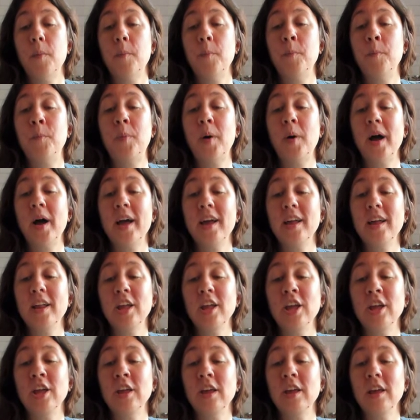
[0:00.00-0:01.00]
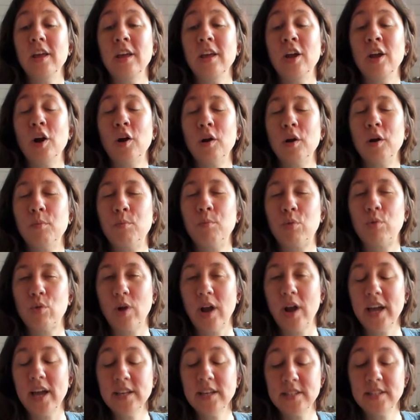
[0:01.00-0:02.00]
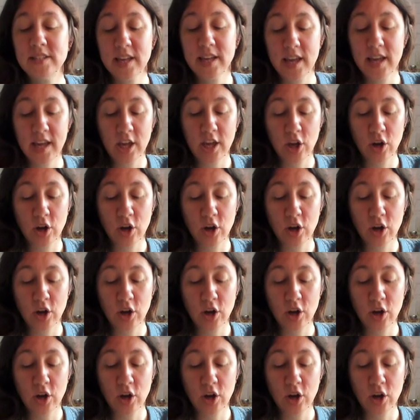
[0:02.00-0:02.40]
But you're embracing.